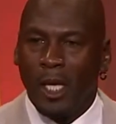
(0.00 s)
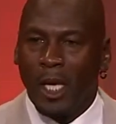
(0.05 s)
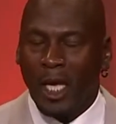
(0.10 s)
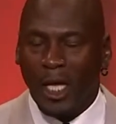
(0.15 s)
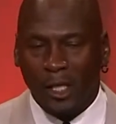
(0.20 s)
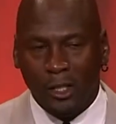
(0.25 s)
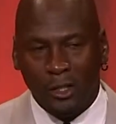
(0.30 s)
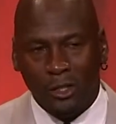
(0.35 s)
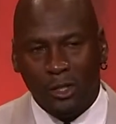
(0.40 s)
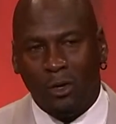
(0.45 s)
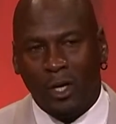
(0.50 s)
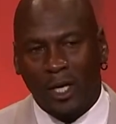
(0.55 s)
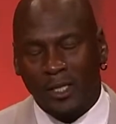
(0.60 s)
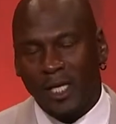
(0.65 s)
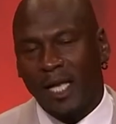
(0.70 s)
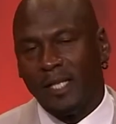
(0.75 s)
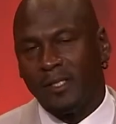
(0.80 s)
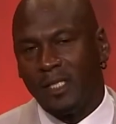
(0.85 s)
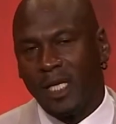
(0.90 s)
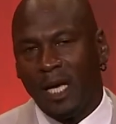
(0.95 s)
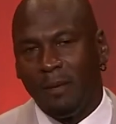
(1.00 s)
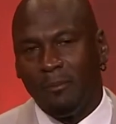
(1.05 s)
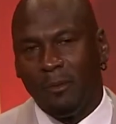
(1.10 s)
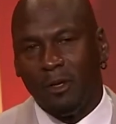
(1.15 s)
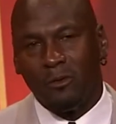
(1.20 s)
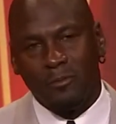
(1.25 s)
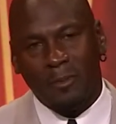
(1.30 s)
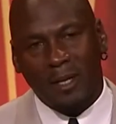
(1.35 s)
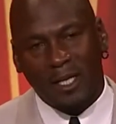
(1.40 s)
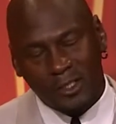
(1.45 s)
and you know, at that time it
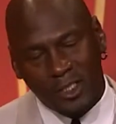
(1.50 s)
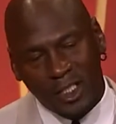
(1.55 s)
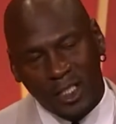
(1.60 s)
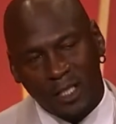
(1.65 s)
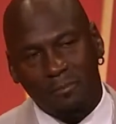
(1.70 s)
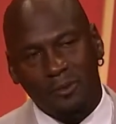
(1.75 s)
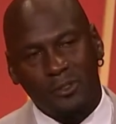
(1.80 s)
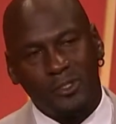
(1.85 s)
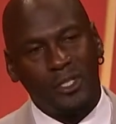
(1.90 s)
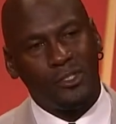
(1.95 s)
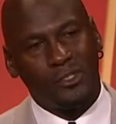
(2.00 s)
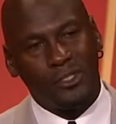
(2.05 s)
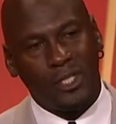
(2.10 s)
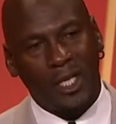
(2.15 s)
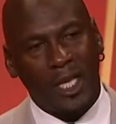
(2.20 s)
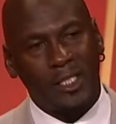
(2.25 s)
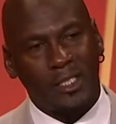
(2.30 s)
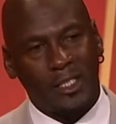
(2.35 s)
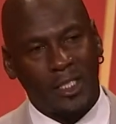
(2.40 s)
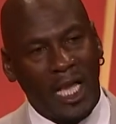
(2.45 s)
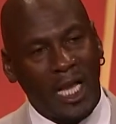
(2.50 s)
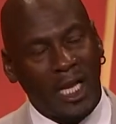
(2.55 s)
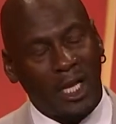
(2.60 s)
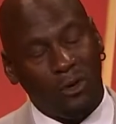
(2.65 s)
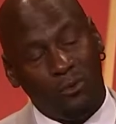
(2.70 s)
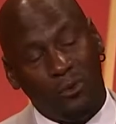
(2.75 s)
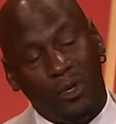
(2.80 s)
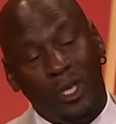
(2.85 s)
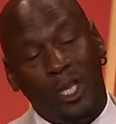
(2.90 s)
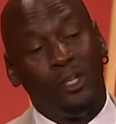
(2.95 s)
was about 10% chance that I
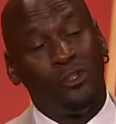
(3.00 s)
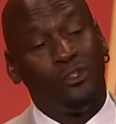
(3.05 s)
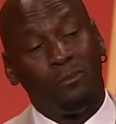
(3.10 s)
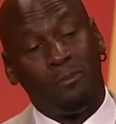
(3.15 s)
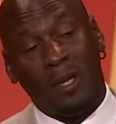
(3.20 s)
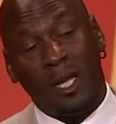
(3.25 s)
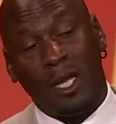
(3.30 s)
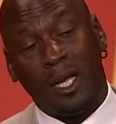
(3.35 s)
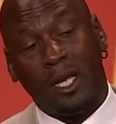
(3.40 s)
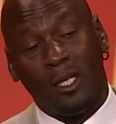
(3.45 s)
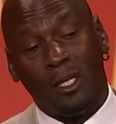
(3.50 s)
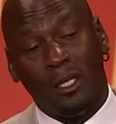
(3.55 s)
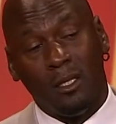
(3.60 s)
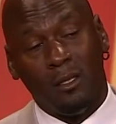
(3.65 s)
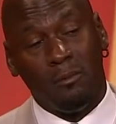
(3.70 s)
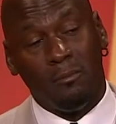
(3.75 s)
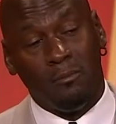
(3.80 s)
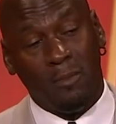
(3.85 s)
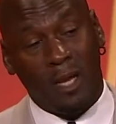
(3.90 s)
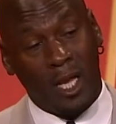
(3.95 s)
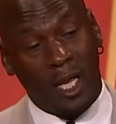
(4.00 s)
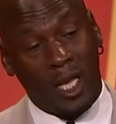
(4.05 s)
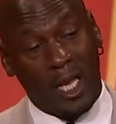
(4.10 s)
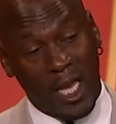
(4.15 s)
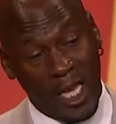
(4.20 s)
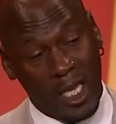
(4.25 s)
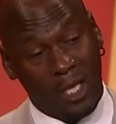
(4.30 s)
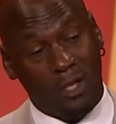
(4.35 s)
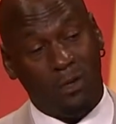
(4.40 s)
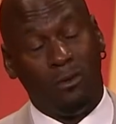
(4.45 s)
can re-injure my, my
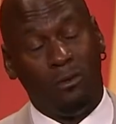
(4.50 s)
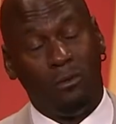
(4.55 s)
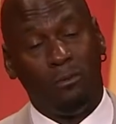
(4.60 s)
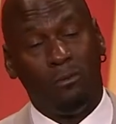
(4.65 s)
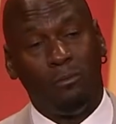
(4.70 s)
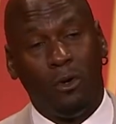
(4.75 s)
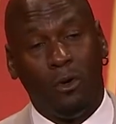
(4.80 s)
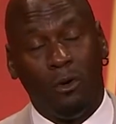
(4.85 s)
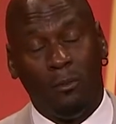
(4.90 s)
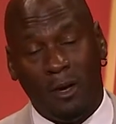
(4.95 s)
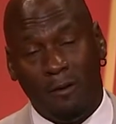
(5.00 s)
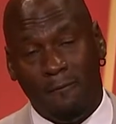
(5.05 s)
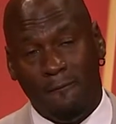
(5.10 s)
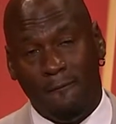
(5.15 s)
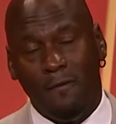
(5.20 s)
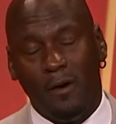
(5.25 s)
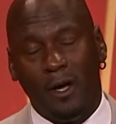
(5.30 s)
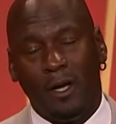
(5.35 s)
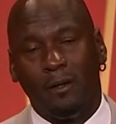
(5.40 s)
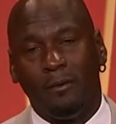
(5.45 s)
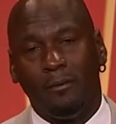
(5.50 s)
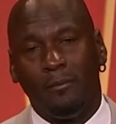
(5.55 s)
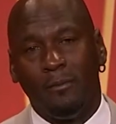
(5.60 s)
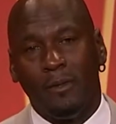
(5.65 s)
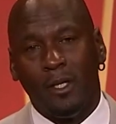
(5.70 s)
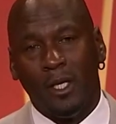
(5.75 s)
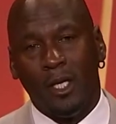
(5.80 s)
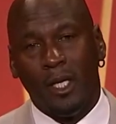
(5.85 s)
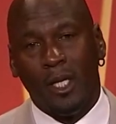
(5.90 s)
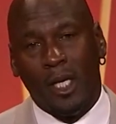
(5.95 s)
ankle or my foot.
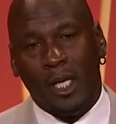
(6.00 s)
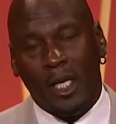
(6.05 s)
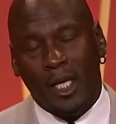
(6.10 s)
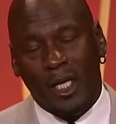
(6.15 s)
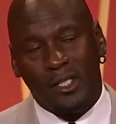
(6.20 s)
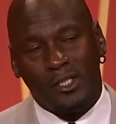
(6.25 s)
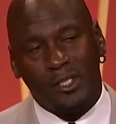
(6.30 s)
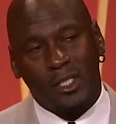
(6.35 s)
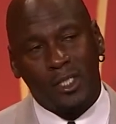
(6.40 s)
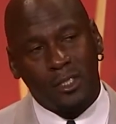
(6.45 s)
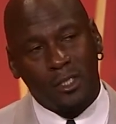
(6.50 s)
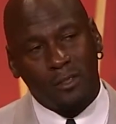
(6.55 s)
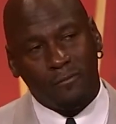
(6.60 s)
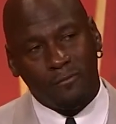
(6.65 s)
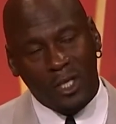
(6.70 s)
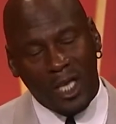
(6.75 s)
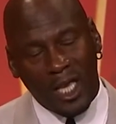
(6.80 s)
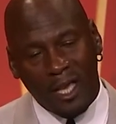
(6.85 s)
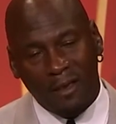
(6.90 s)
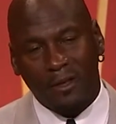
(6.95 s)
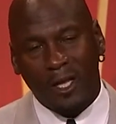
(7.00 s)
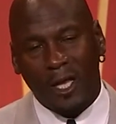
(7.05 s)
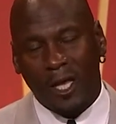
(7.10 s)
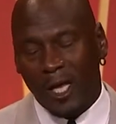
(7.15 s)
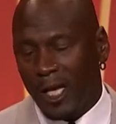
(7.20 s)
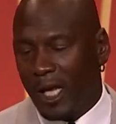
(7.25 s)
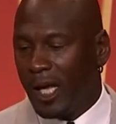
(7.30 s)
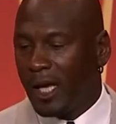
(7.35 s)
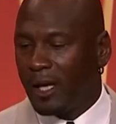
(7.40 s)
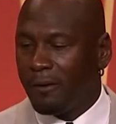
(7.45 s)
He says, if you have a
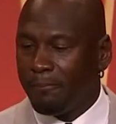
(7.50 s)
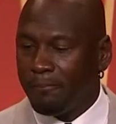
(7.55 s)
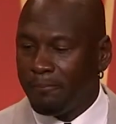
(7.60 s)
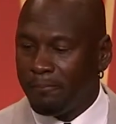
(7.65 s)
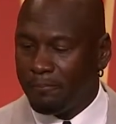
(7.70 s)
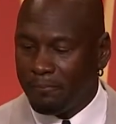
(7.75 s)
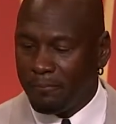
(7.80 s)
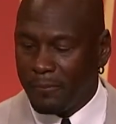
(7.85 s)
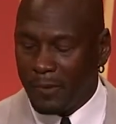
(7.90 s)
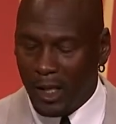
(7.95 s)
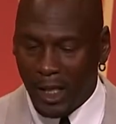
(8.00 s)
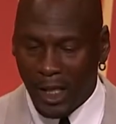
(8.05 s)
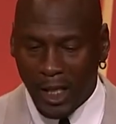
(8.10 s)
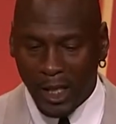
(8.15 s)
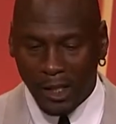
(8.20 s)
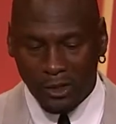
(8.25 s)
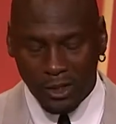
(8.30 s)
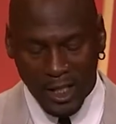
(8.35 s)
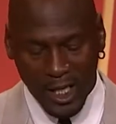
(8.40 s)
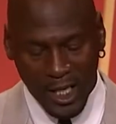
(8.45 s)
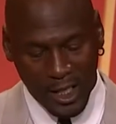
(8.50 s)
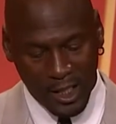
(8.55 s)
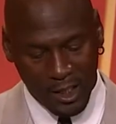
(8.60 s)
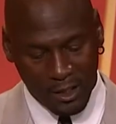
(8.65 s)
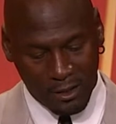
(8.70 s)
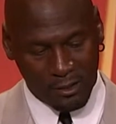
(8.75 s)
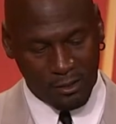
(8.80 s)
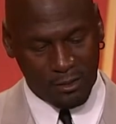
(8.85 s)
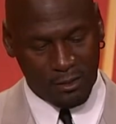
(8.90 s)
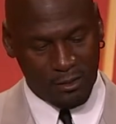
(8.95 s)
headache and you got a
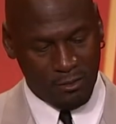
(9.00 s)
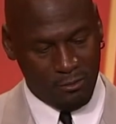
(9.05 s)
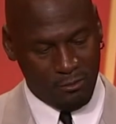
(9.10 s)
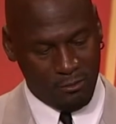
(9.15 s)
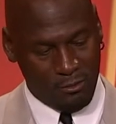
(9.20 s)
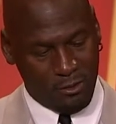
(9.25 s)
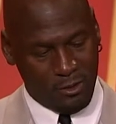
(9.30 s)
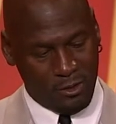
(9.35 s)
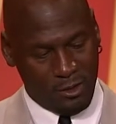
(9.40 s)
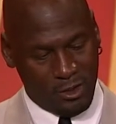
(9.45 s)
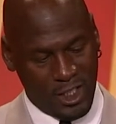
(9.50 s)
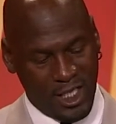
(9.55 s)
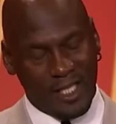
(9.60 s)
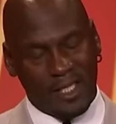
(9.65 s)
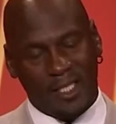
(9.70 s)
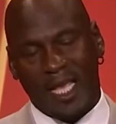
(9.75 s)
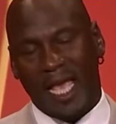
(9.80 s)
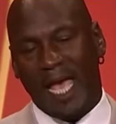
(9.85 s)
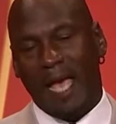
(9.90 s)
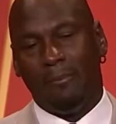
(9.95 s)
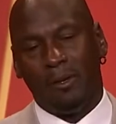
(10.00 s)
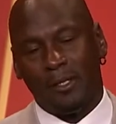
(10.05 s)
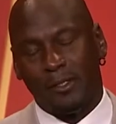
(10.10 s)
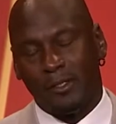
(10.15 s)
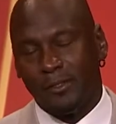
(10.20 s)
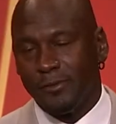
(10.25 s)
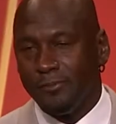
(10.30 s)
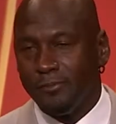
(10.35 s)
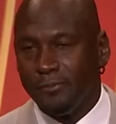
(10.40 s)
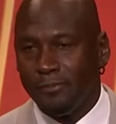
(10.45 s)
10
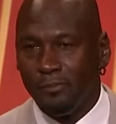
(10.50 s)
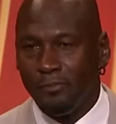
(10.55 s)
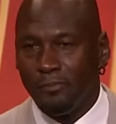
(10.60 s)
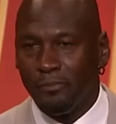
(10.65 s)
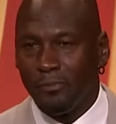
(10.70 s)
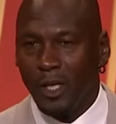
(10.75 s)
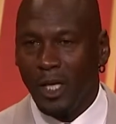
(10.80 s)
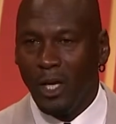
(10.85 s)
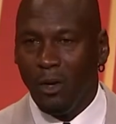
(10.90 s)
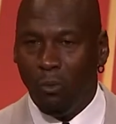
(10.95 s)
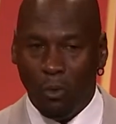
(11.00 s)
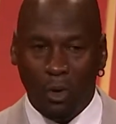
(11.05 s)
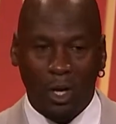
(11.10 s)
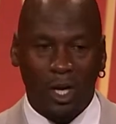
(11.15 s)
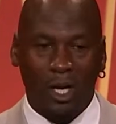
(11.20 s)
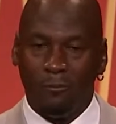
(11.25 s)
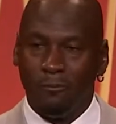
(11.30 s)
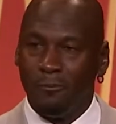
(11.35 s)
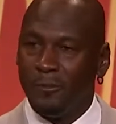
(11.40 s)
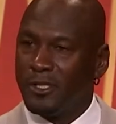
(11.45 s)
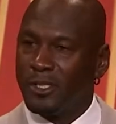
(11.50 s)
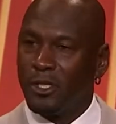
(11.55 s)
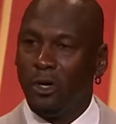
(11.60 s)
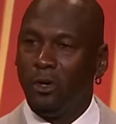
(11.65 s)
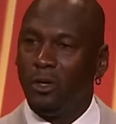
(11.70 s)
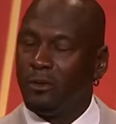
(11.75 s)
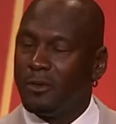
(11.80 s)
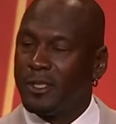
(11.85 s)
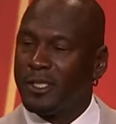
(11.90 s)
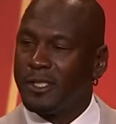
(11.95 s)
tablets, and one of them is
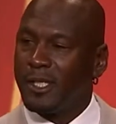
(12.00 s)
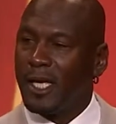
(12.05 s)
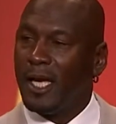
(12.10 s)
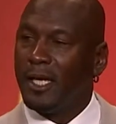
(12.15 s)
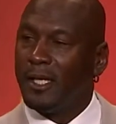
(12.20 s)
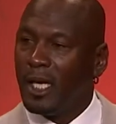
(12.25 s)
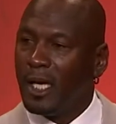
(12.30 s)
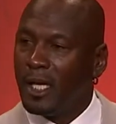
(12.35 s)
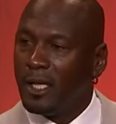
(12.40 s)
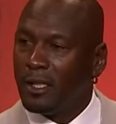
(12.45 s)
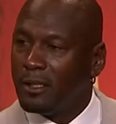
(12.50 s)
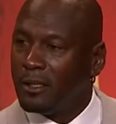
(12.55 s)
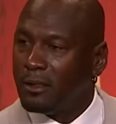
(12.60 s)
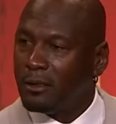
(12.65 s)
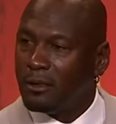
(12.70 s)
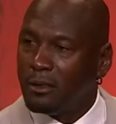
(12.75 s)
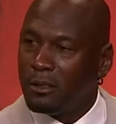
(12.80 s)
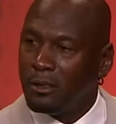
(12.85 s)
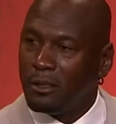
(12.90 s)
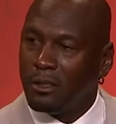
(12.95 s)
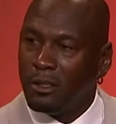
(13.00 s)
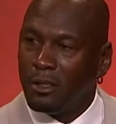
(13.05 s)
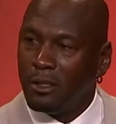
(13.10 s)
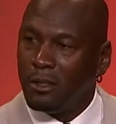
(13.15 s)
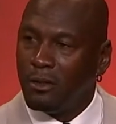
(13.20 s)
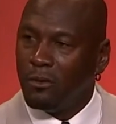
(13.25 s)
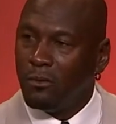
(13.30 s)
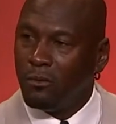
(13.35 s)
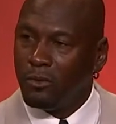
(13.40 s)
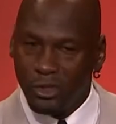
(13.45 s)
coated with cyanide,
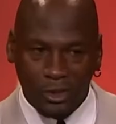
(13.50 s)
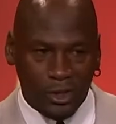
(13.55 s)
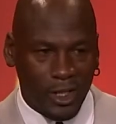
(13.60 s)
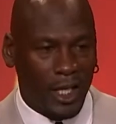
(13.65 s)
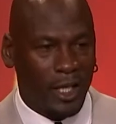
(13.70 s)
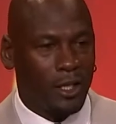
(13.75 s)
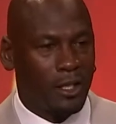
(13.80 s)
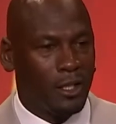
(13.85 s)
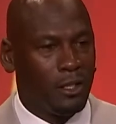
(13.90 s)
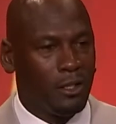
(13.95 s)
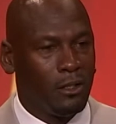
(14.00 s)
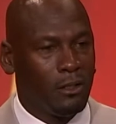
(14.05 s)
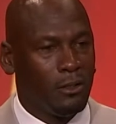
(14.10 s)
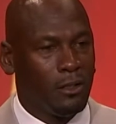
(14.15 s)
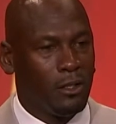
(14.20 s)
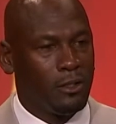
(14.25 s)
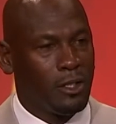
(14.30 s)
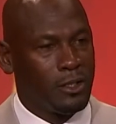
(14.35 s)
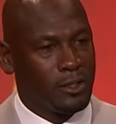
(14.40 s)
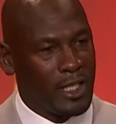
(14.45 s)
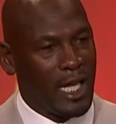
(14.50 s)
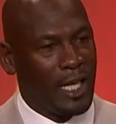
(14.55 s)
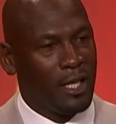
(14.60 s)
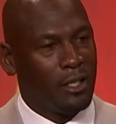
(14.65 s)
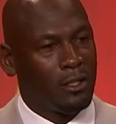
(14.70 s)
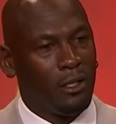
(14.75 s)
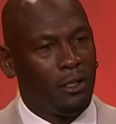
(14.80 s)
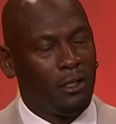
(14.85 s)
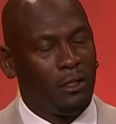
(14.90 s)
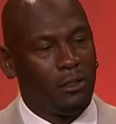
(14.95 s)
would you take the
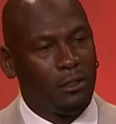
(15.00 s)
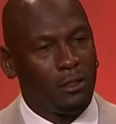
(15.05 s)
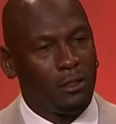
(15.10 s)
Tylenol?